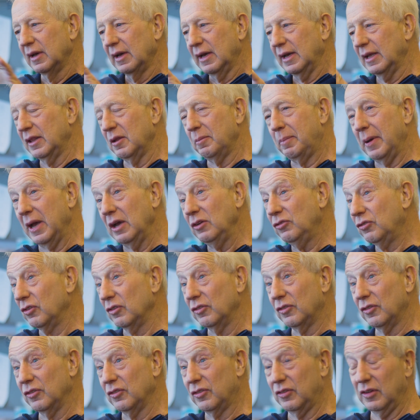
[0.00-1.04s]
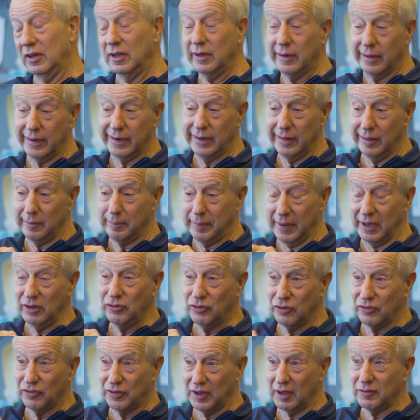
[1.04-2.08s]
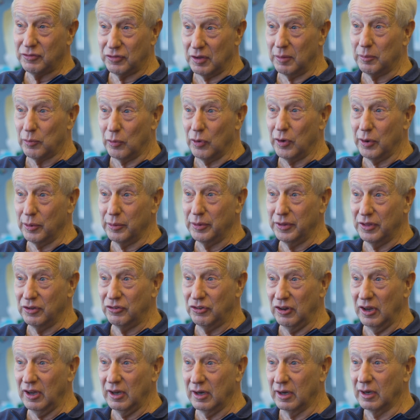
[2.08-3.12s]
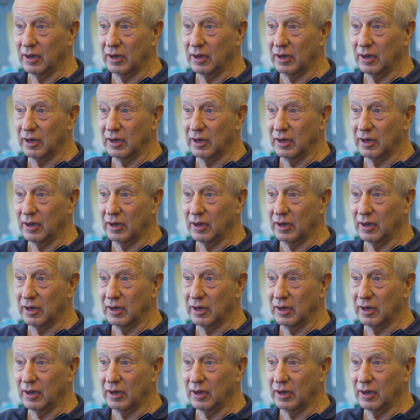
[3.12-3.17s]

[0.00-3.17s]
in the patients and see, do any of the patients have something wrong with the gene?